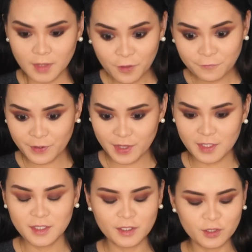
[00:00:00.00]
Now, for the
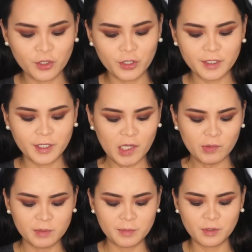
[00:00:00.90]
inner corner, I
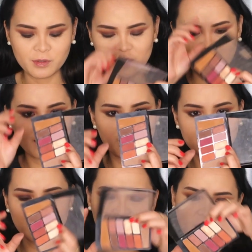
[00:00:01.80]
will be using
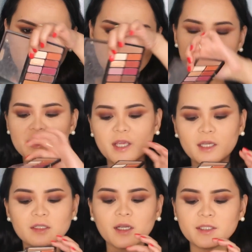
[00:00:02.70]
this shimmery
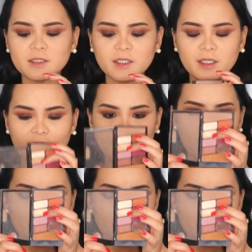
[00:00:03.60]
shade right here,